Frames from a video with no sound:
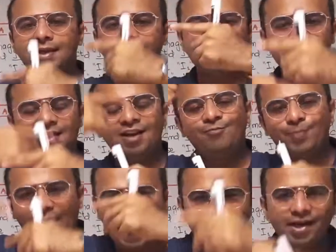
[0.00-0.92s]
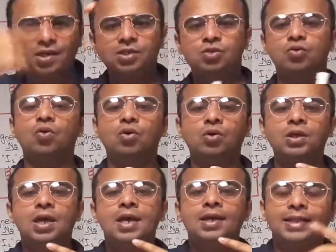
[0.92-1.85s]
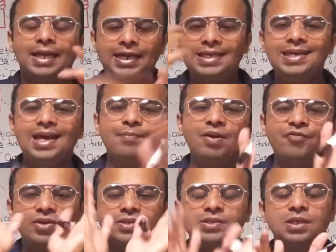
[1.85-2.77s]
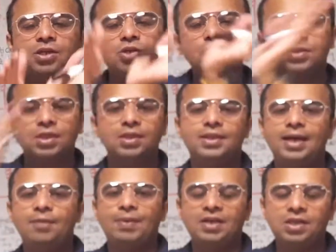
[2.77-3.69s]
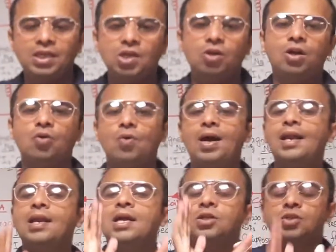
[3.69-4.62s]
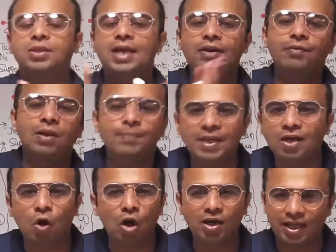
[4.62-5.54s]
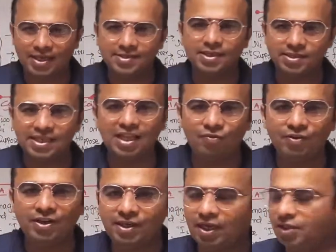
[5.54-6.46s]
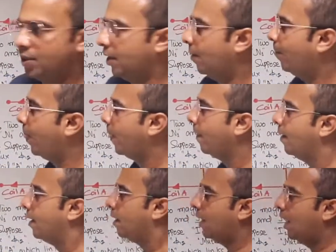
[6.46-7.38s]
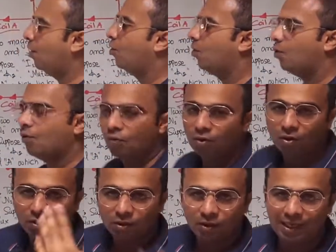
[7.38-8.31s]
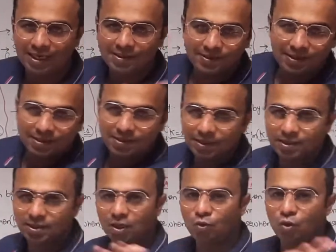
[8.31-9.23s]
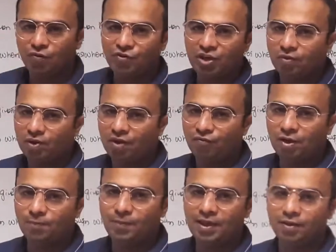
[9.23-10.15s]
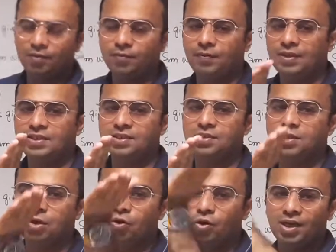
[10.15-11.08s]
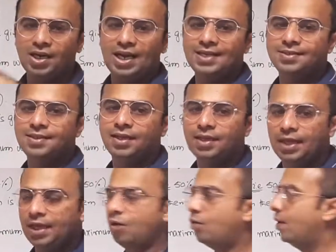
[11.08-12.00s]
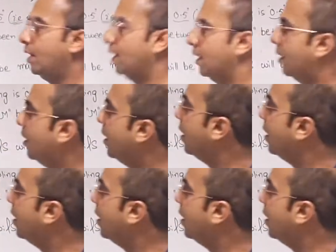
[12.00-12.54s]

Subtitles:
itself by its own, then EMF is induced in that particular coil. So that will be called as the self-induction. Now let's discuss the coefficient of coupling, which is denoted as the K over here.